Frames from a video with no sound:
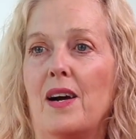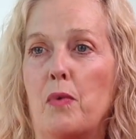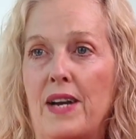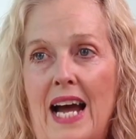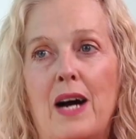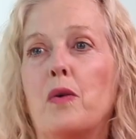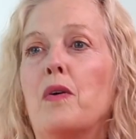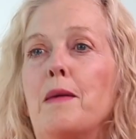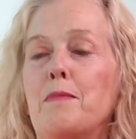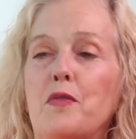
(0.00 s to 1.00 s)
well, now
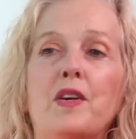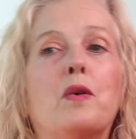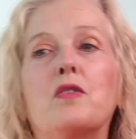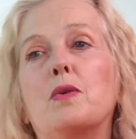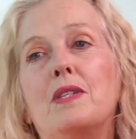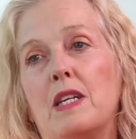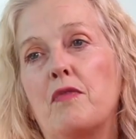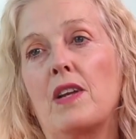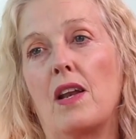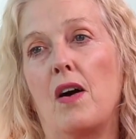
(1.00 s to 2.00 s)
I'm moving on to a
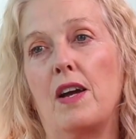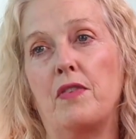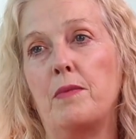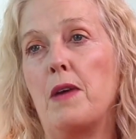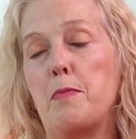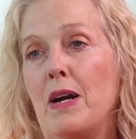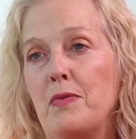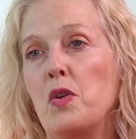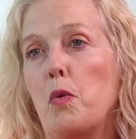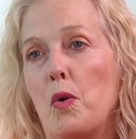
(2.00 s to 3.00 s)
different life and
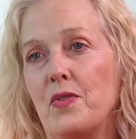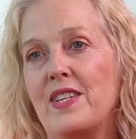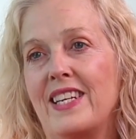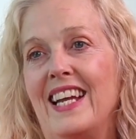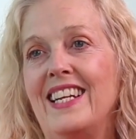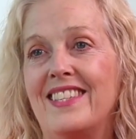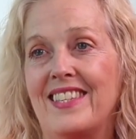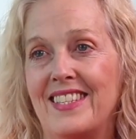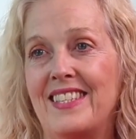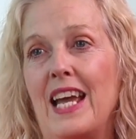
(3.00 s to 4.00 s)
perhaps not want to get into
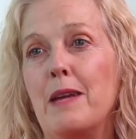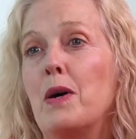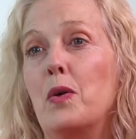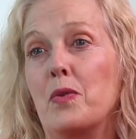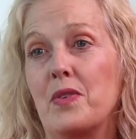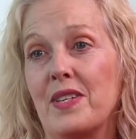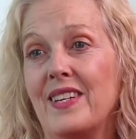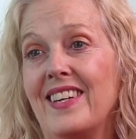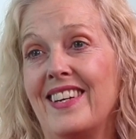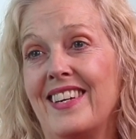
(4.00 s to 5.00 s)
the same old
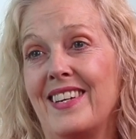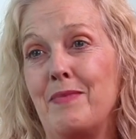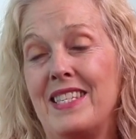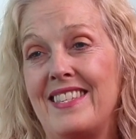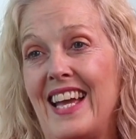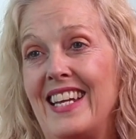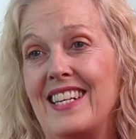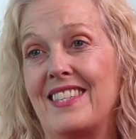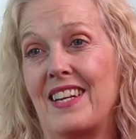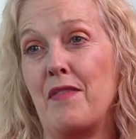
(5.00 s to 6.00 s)

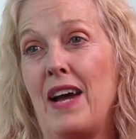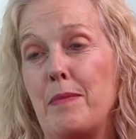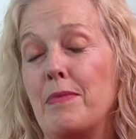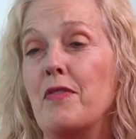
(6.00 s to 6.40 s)
mistakes that I've had